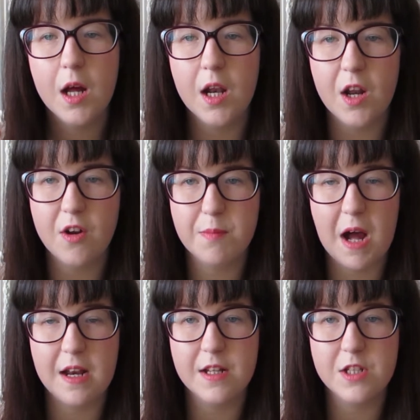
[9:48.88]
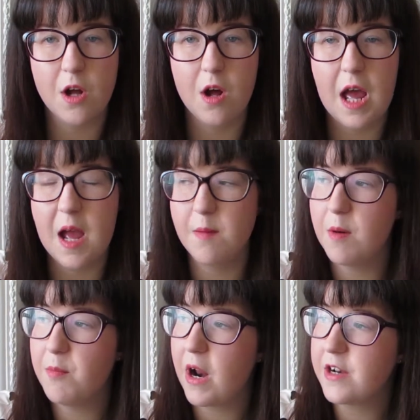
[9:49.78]
a lot of palettes,
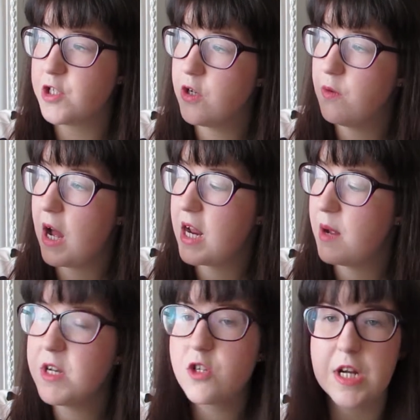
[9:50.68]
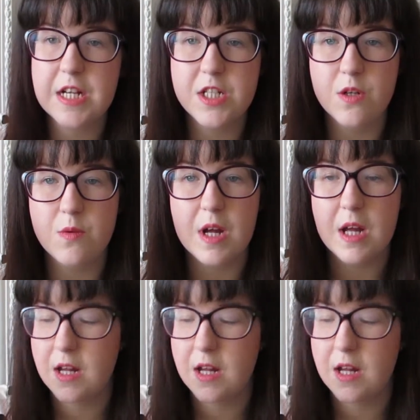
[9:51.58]
but I am intrigued to